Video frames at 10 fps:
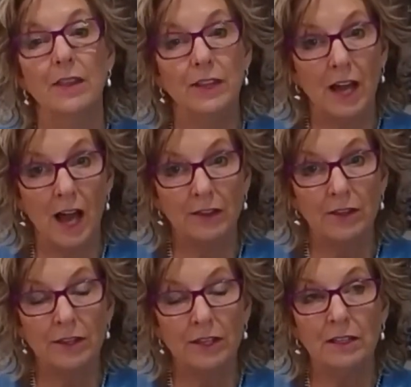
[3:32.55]
The other
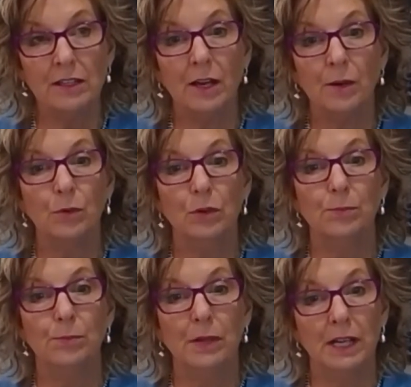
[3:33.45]
thing that
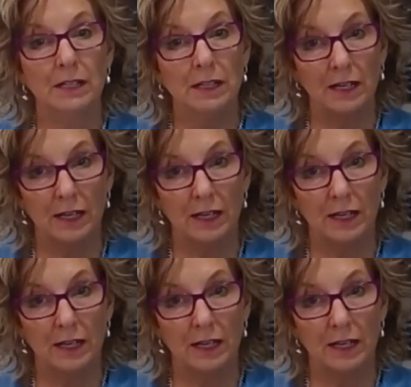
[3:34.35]
would mean